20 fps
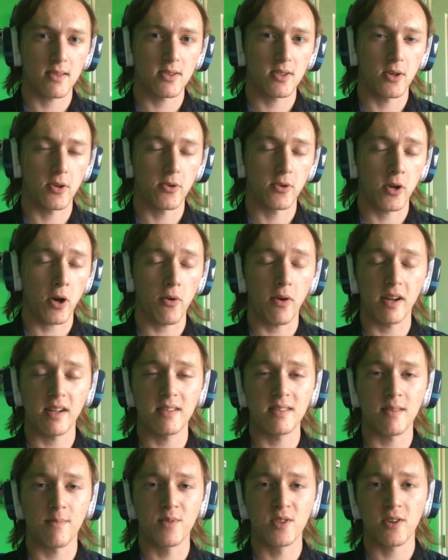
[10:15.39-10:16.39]
So go ahead
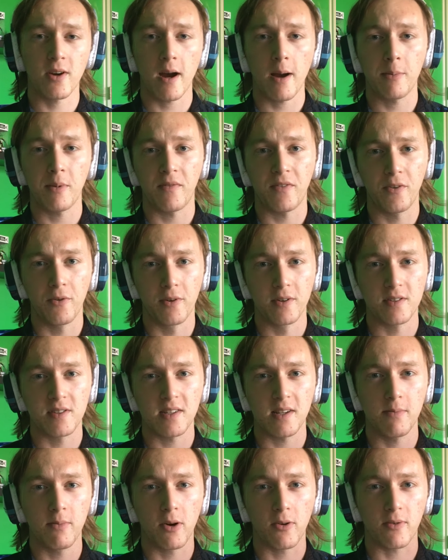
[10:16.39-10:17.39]
and subscribe if you want to
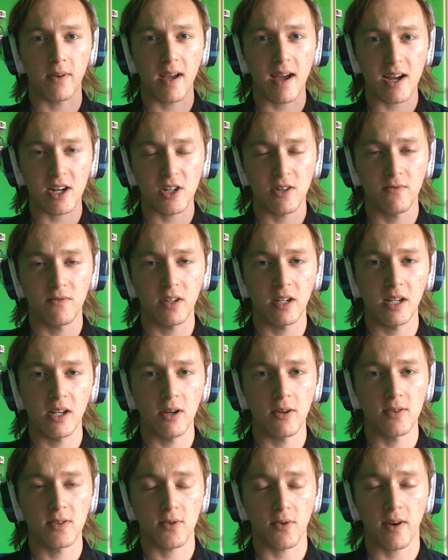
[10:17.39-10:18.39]
see more reaction
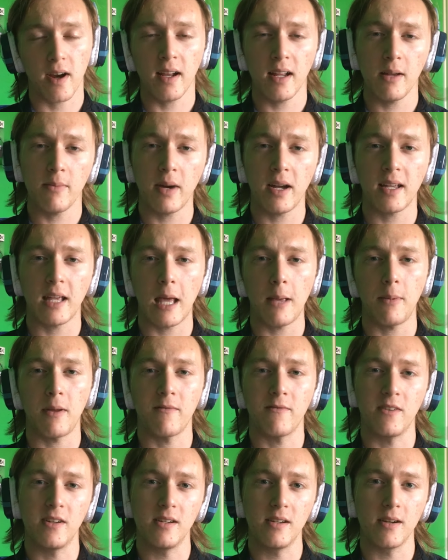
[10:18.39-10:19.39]
videos or any of my
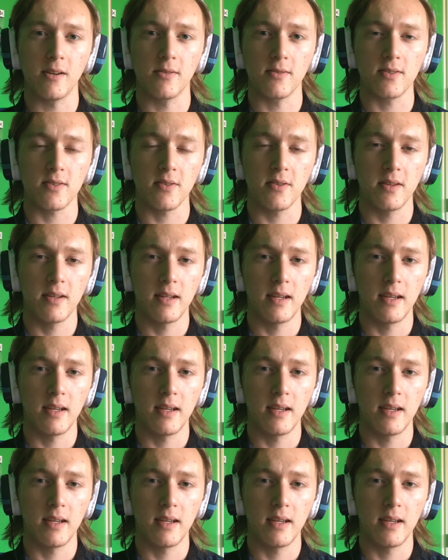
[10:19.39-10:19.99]
gaming videos.